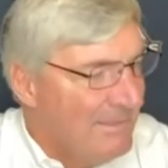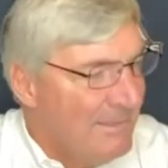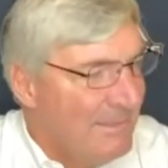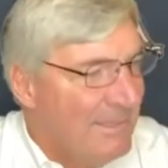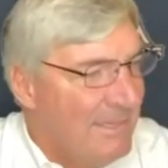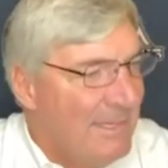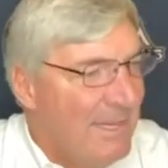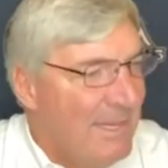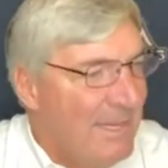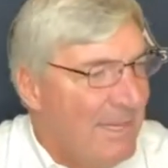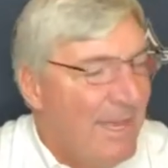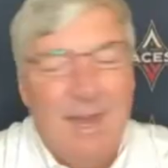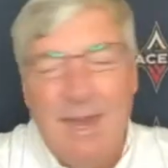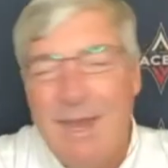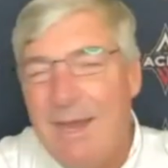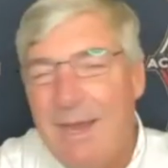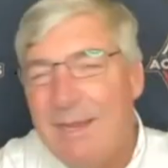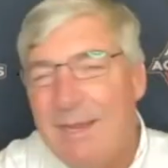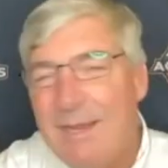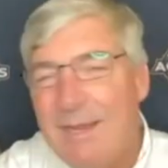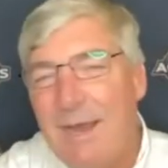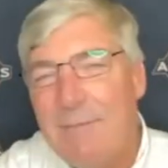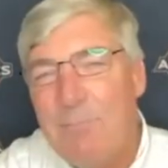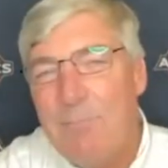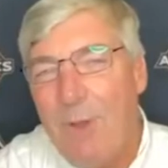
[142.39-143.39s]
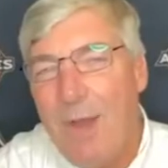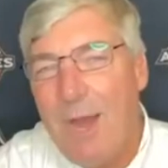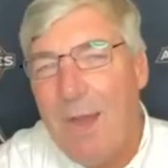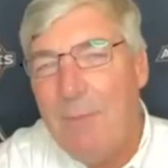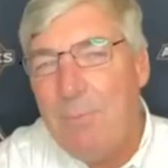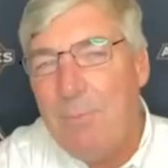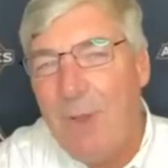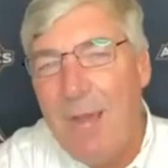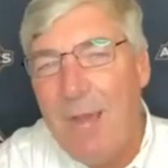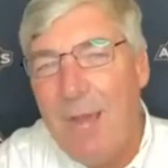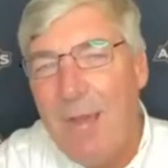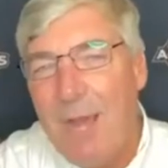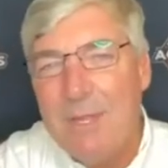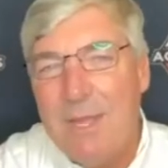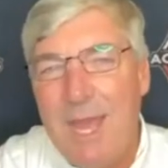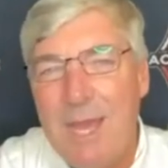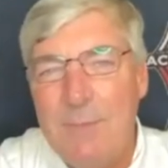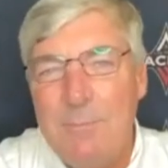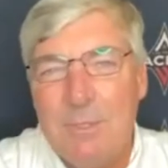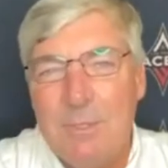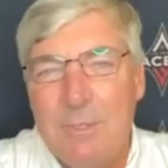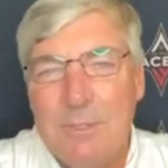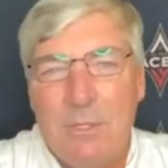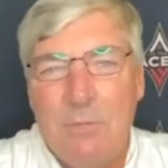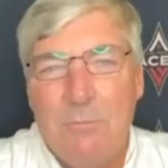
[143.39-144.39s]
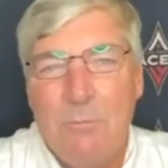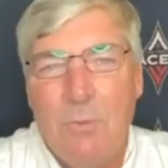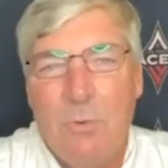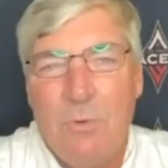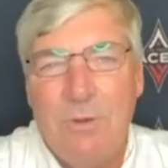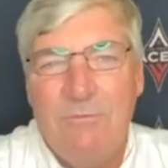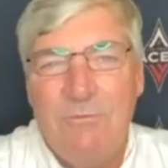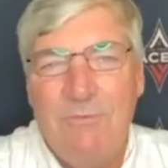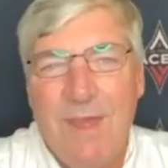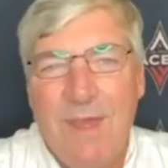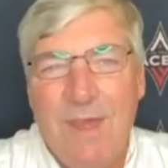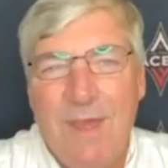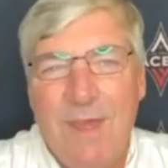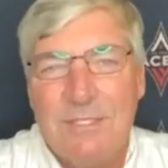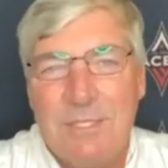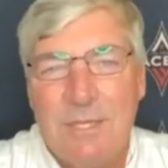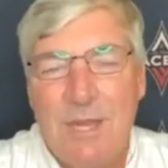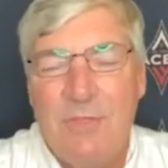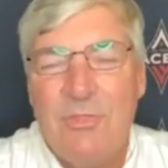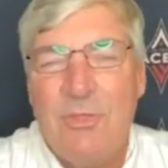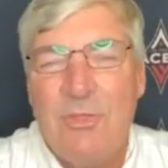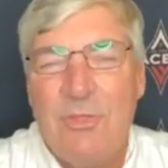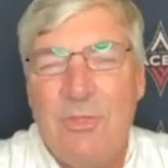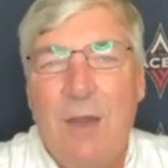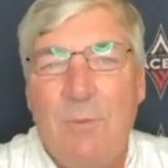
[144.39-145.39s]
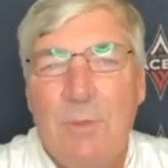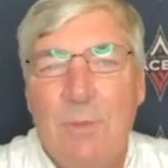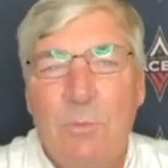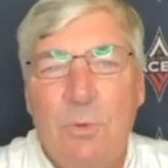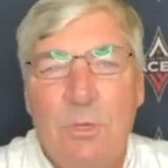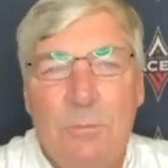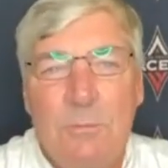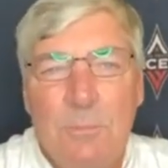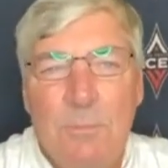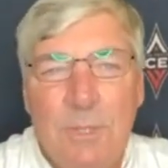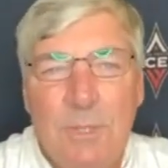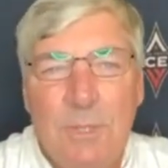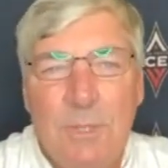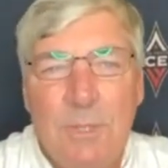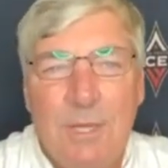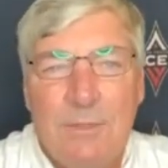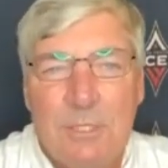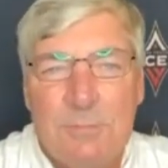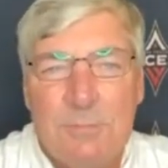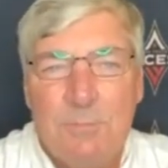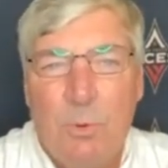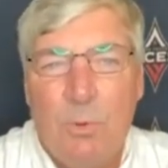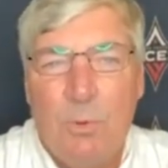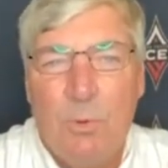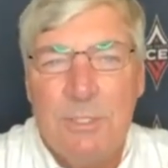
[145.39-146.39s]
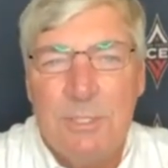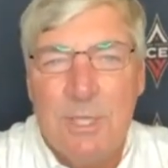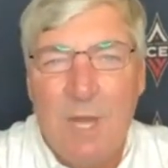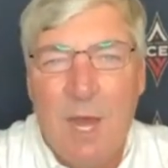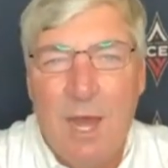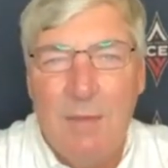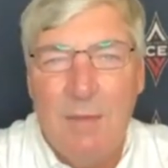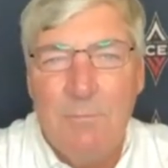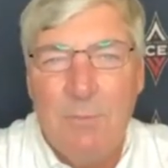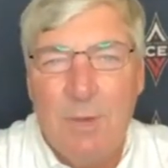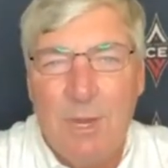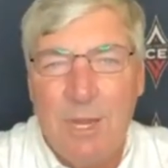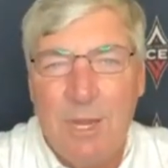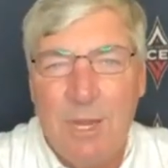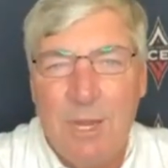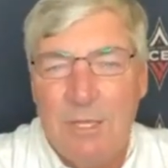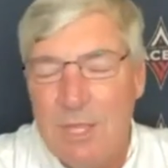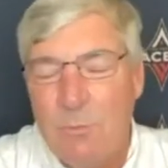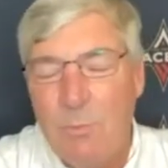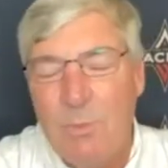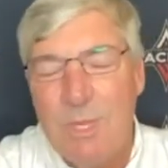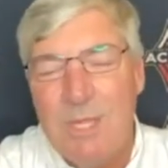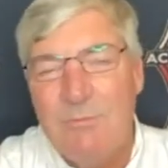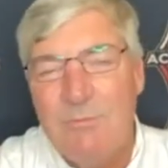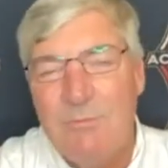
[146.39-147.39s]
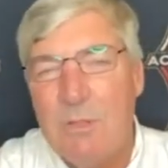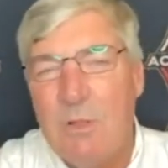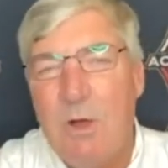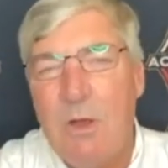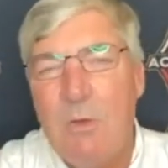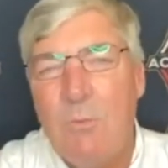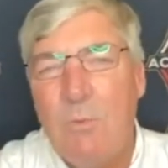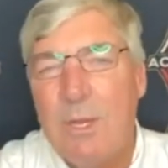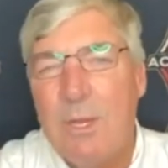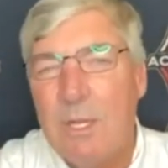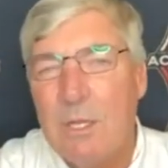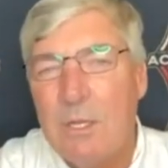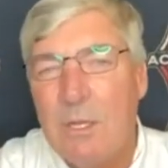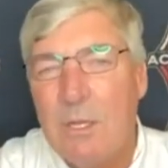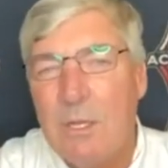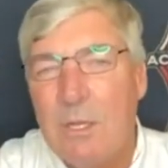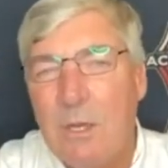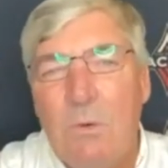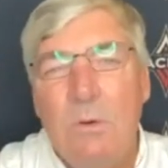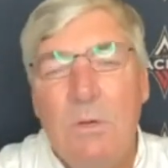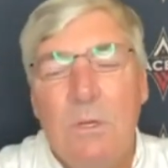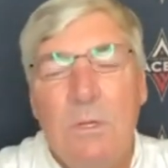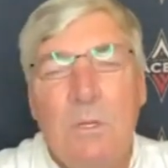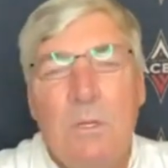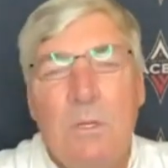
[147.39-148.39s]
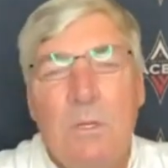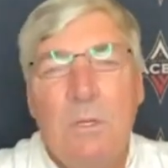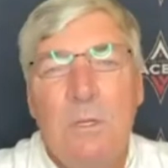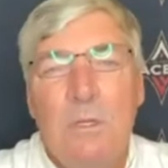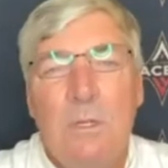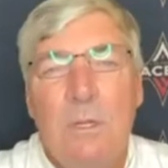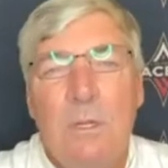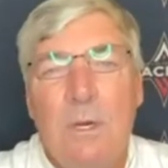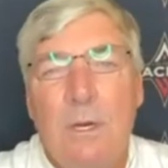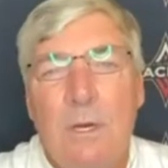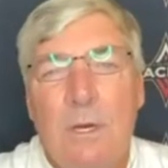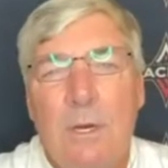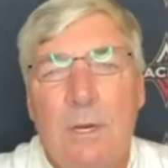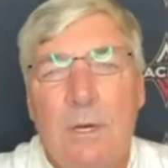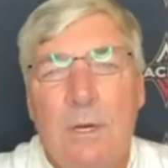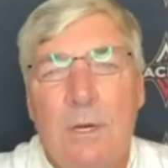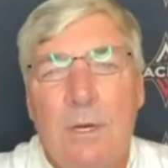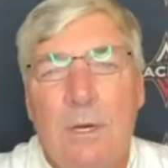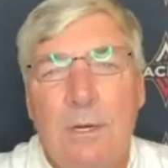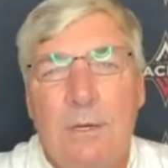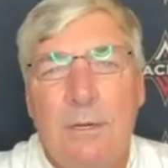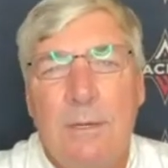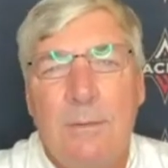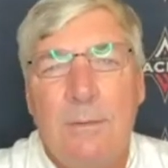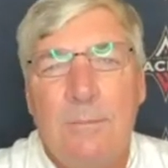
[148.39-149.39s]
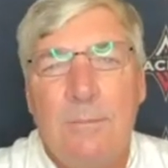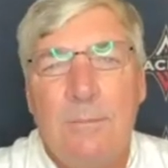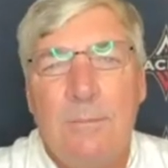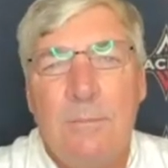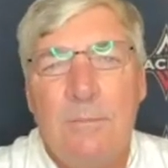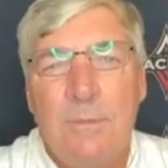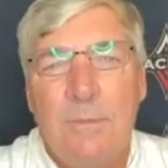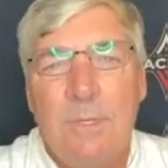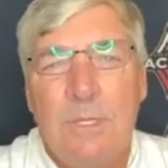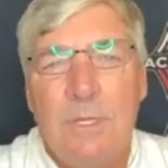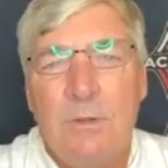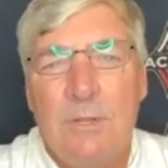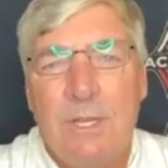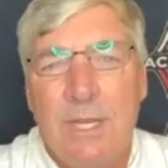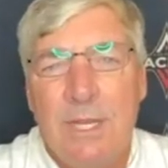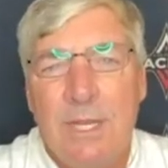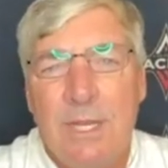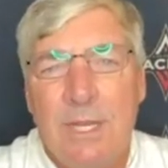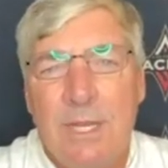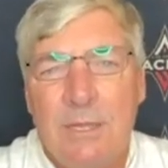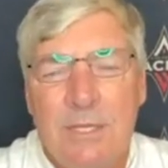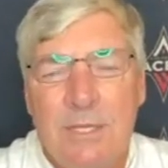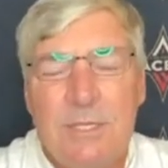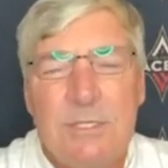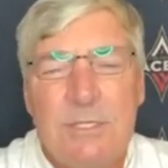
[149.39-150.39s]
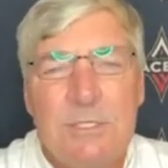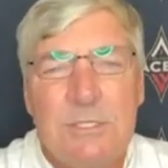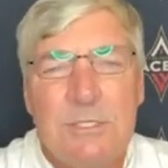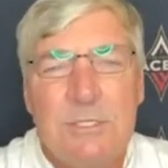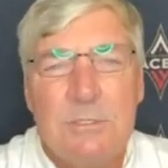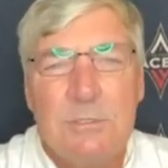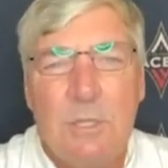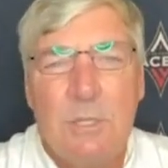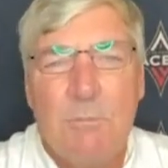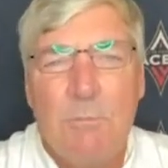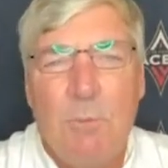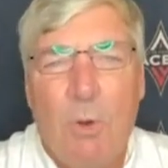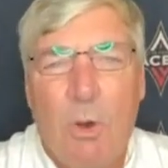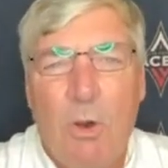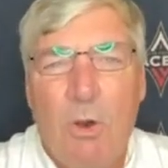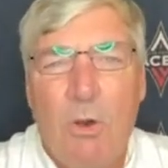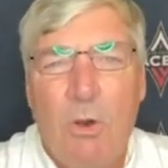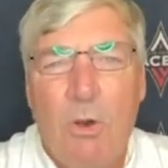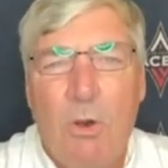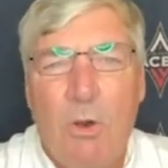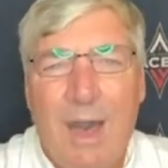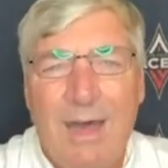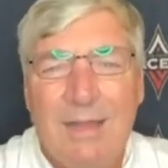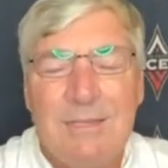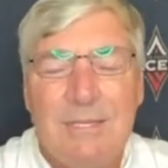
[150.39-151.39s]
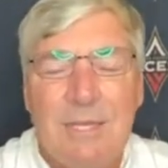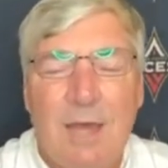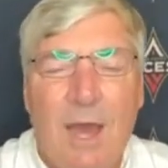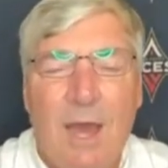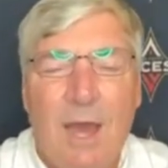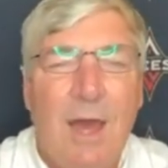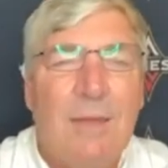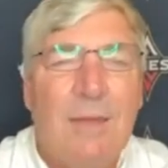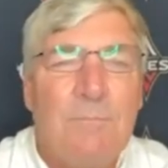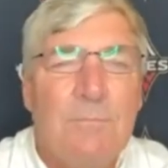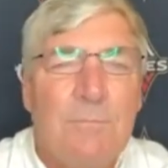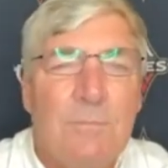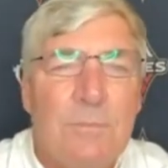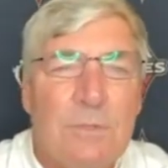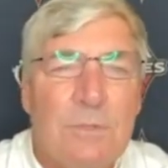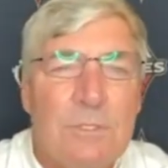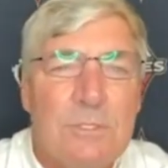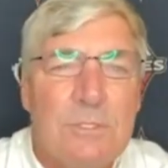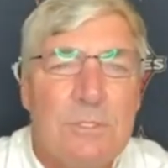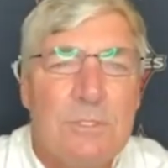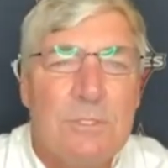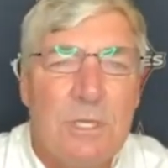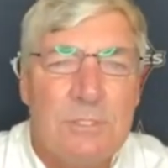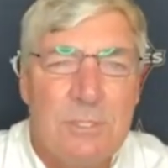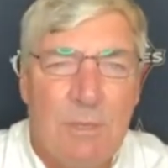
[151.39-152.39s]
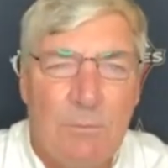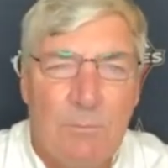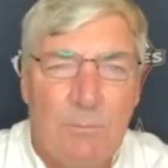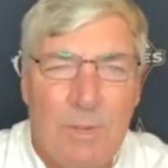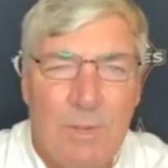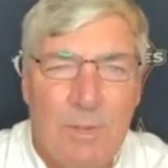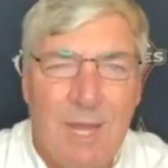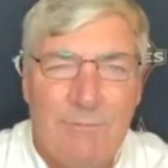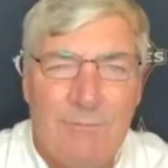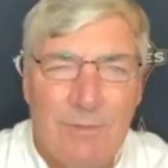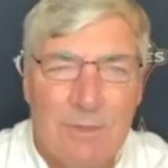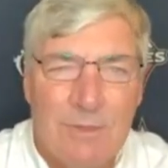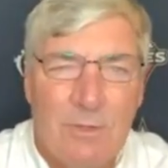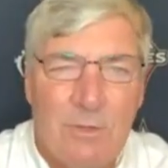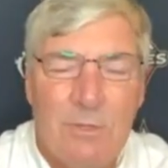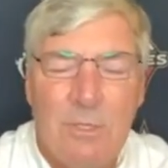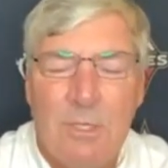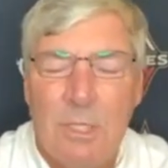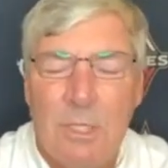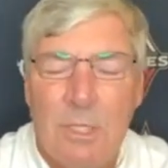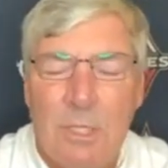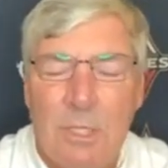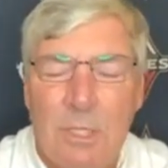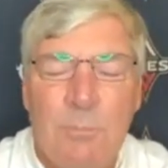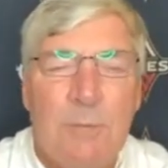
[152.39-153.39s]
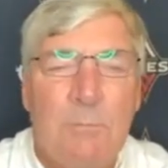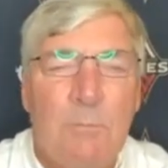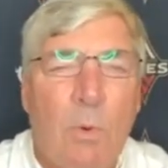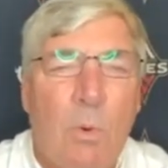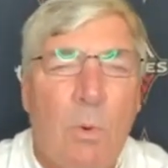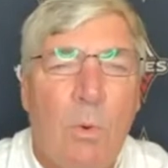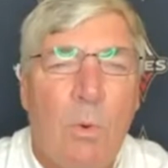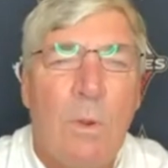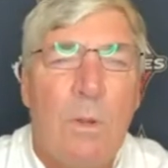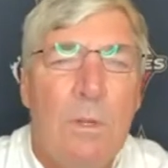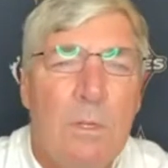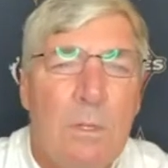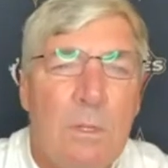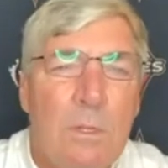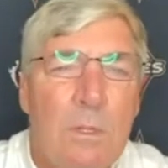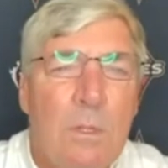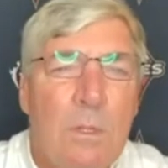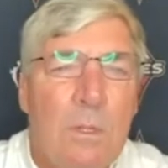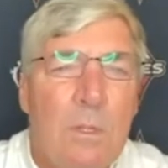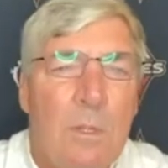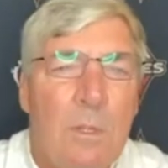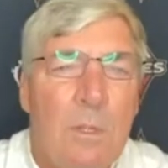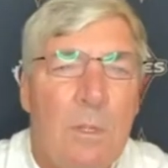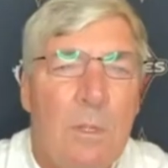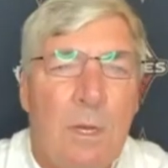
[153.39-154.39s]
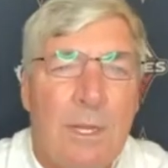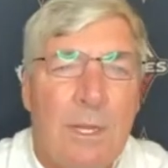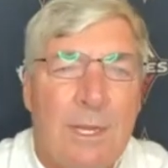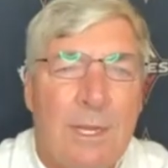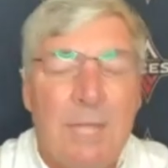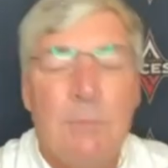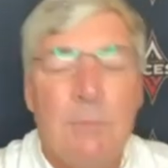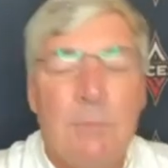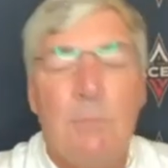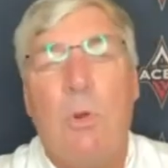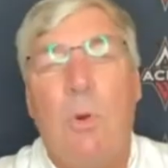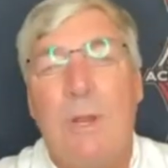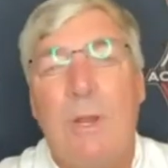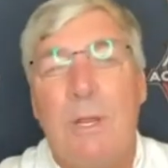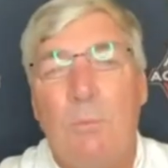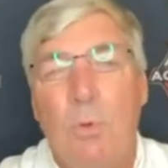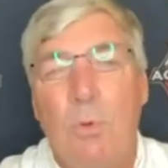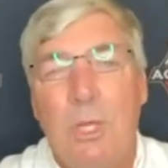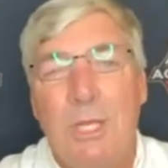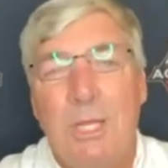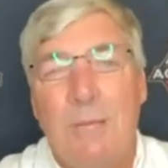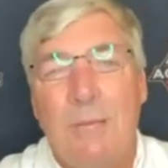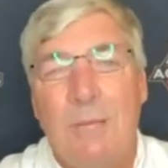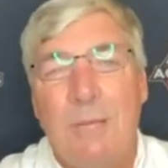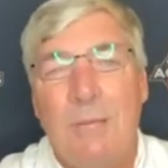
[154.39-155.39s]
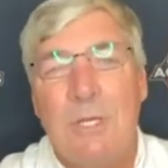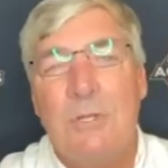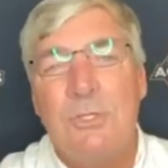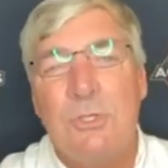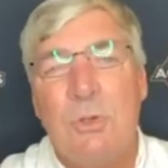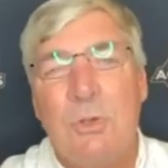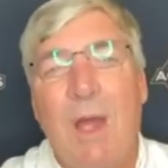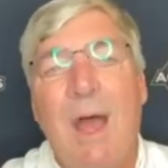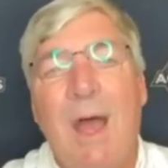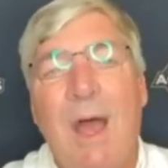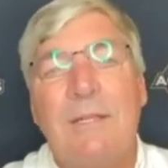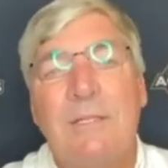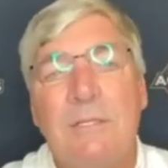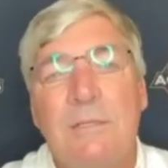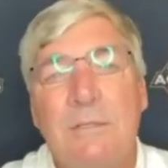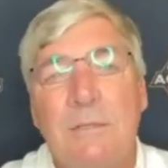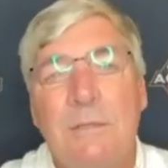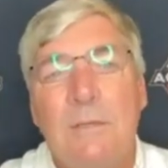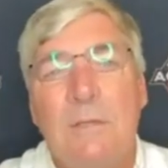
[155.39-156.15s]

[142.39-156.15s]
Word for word: Yeah, I, I, I, probably am a little more advanced than I thought we would be at this point in time, but I think we have a long way to go. Um, you know, getting Liz the ball on time is, is something we have to learn a little bit more. Uh, getting and Williams on track.